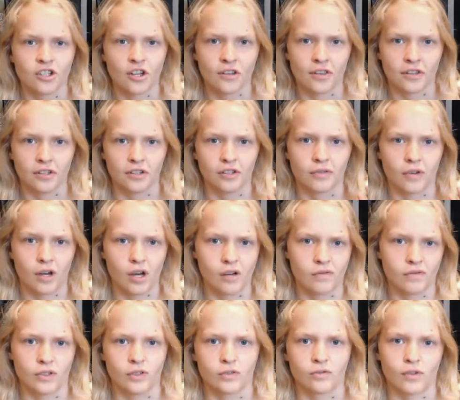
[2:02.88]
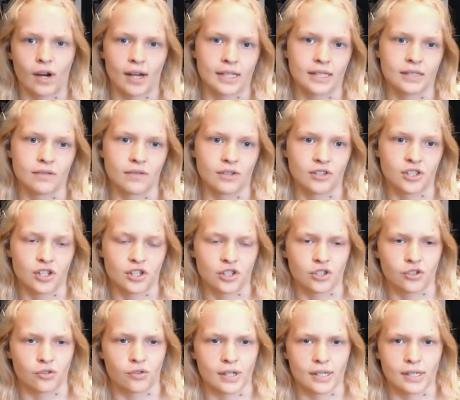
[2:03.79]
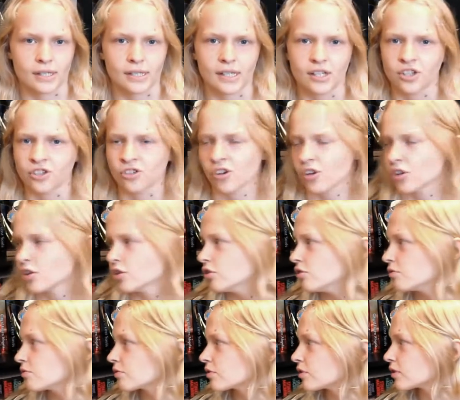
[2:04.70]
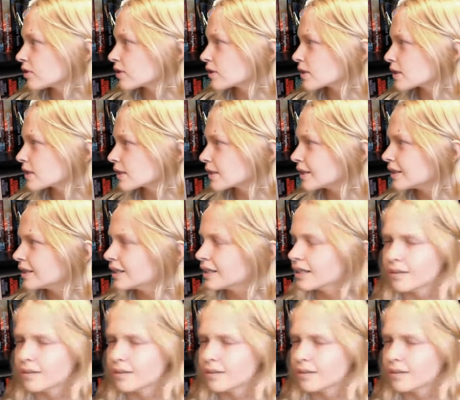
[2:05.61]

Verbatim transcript: try to think of other rags to riches stories because I struggled because